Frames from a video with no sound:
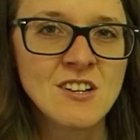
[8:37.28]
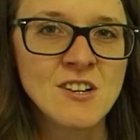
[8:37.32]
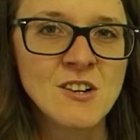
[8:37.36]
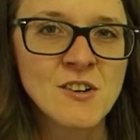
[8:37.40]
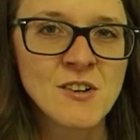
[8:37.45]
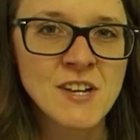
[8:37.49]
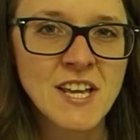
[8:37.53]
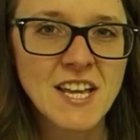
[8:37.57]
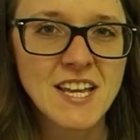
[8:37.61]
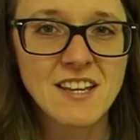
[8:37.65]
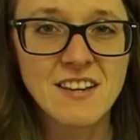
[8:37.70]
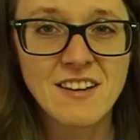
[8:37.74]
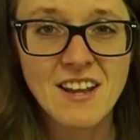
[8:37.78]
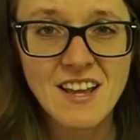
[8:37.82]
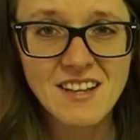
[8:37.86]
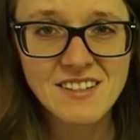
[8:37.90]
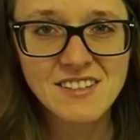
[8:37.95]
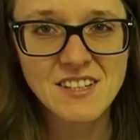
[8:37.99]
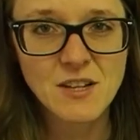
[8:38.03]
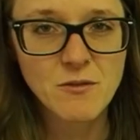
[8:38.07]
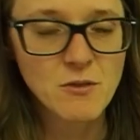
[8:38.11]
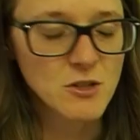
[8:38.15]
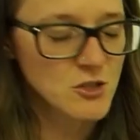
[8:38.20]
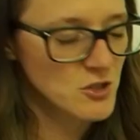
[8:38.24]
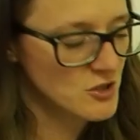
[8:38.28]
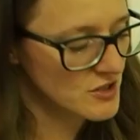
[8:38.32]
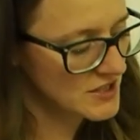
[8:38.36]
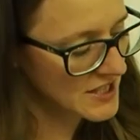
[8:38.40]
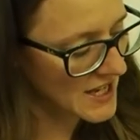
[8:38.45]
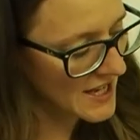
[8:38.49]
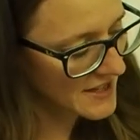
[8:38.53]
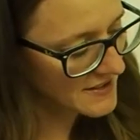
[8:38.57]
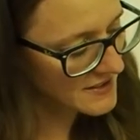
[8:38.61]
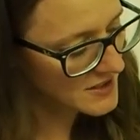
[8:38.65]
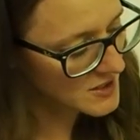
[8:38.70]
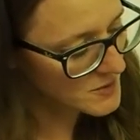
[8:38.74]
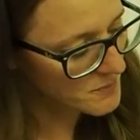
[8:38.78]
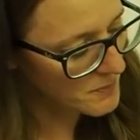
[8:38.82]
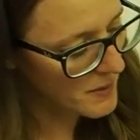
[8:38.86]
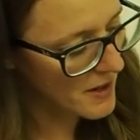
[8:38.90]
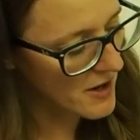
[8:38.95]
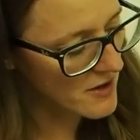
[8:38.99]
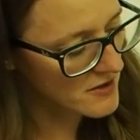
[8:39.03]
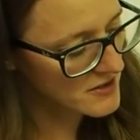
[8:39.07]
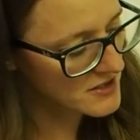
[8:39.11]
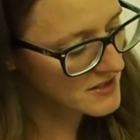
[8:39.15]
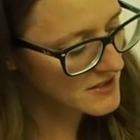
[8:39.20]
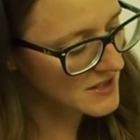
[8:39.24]
Okay, next I want to test this
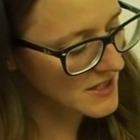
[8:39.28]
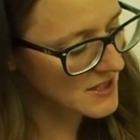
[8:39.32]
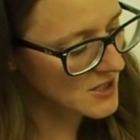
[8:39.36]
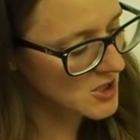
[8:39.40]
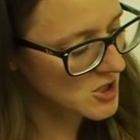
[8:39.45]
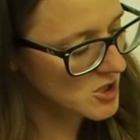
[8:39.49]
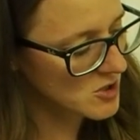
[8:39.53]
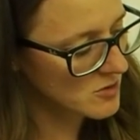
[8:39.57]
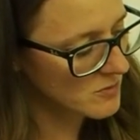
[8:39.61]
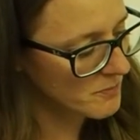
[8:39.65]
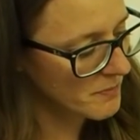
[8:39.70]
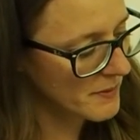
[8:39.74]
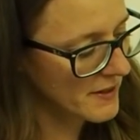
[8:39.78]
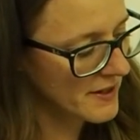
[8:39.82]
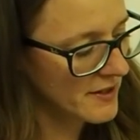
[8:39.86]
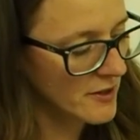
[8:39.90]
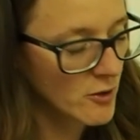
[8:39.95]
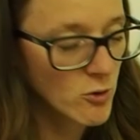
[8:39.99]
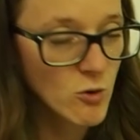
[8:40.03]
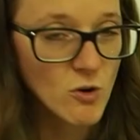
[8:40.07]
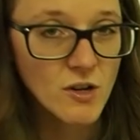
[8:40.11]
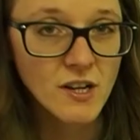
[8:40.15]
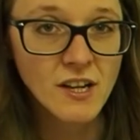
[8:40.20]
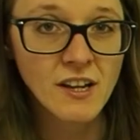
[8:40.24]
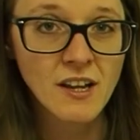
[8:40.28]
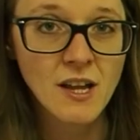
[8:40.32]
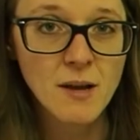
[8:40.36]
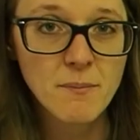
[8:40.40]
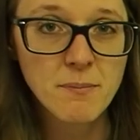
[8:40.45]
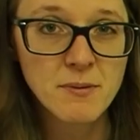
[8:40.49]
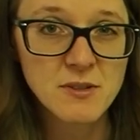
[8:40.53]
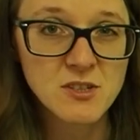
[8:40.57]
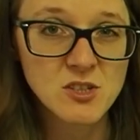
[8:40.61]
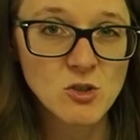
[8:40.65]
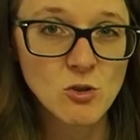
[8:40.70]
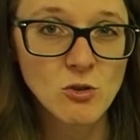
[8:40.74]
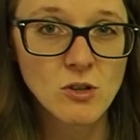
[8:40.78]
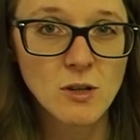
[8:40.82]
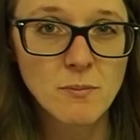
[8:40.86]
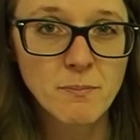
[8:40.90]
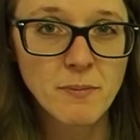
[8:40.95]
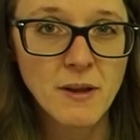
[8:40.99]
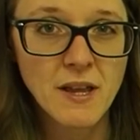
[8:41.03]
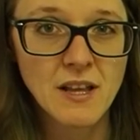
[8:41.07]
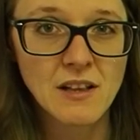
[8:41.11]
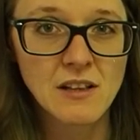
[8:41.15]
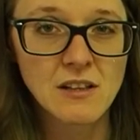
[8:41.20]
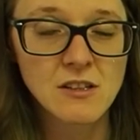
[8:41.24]
power station by hooking up a solar
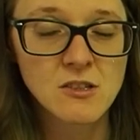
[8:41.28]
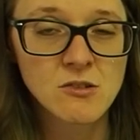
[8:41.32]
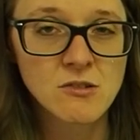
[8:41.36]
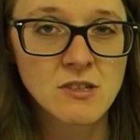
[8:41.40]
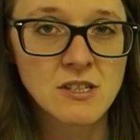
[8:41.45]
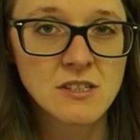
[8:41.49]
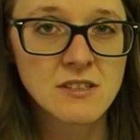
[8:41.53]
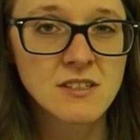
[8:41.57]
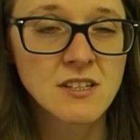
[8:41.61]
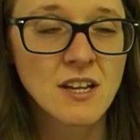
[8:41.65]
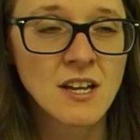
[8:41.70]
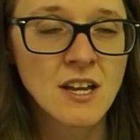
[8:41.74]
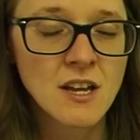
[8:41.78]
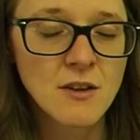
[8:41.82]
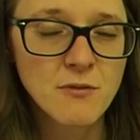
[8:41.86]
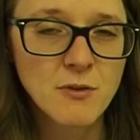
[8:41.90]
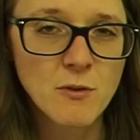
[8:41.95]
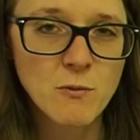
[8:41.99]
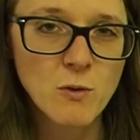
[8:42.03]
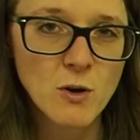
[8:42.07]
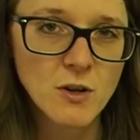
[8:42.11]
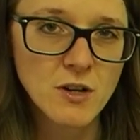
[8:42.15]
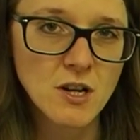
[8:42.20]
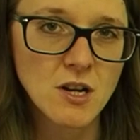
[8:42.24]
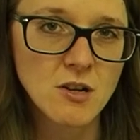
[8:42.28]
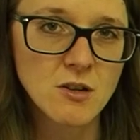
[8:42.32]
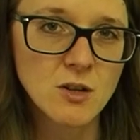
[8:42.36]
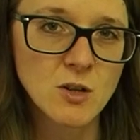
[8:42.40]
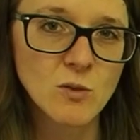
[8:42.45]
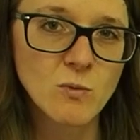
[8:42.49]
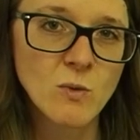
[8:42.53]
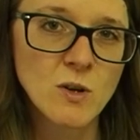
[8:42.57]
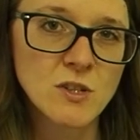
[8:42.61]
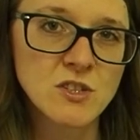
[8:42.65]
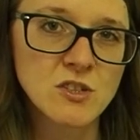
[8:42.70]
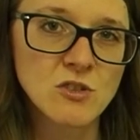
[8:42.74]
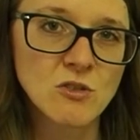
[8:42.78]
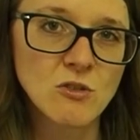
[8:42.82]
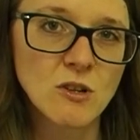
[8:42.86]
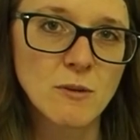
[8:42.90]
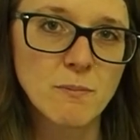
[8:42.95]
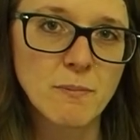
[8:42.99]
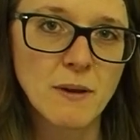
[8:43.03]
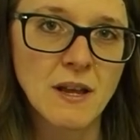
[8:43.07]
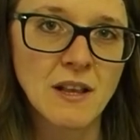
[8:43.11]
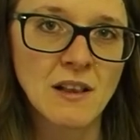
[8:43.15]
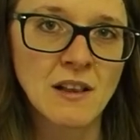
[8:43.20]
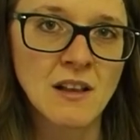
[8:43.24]
panel to it. I have a 100 watt solar
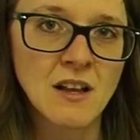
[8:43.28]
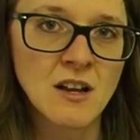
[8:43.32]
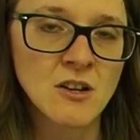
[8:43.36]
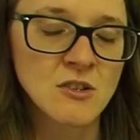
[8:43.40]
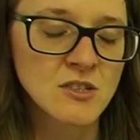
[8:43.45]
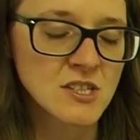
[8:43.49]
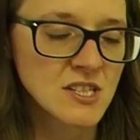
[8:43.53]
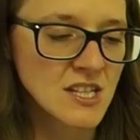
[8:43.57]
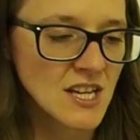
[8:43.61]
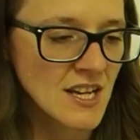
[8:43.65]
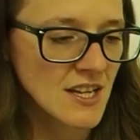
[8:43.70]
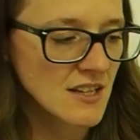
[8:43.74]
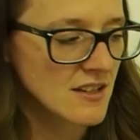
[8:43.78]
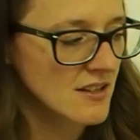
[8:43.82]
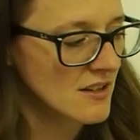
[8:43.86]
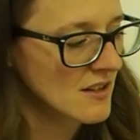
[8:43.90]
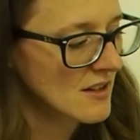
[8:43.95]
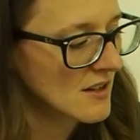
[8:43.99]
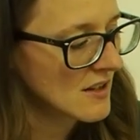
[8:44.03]
panel outside.